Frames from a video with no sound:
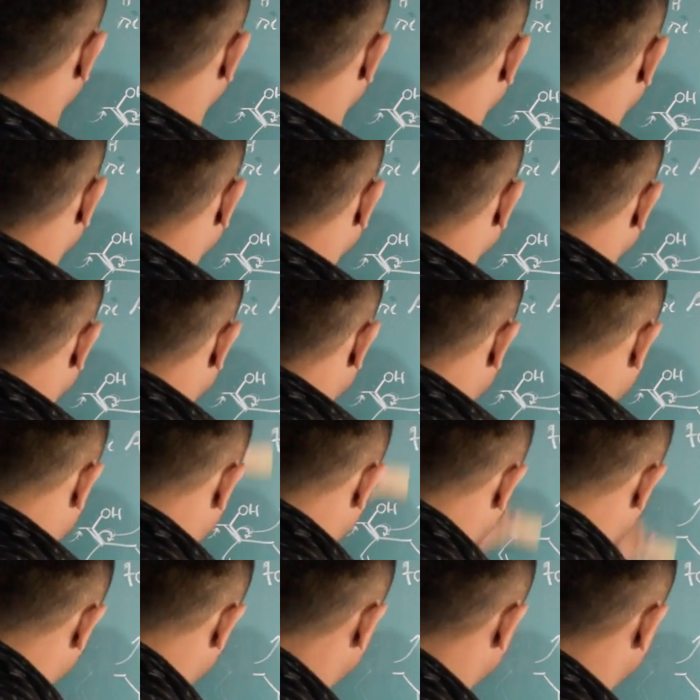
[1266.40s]
let us see
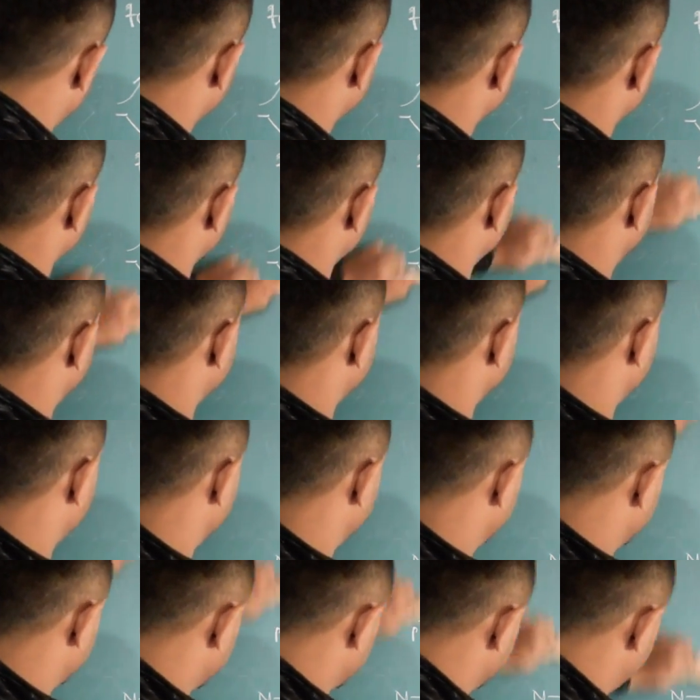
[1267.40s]
one more reaction which is
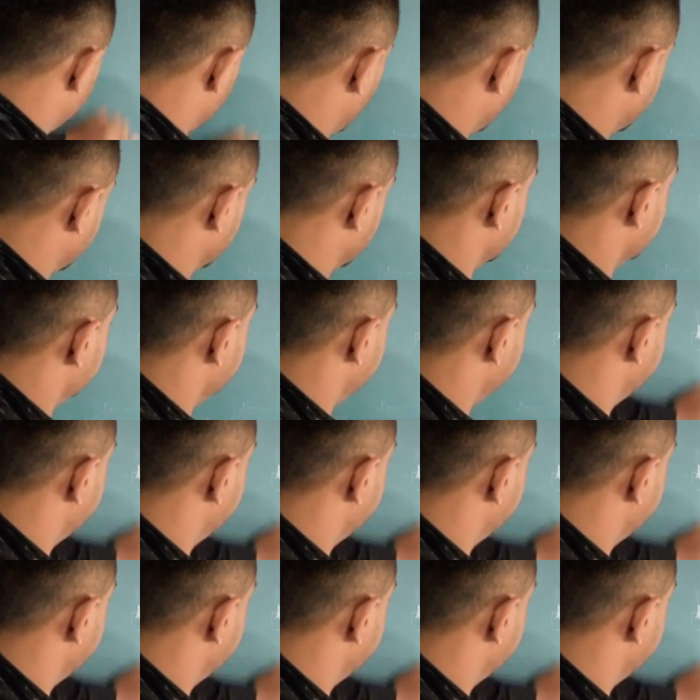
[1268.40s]
very important,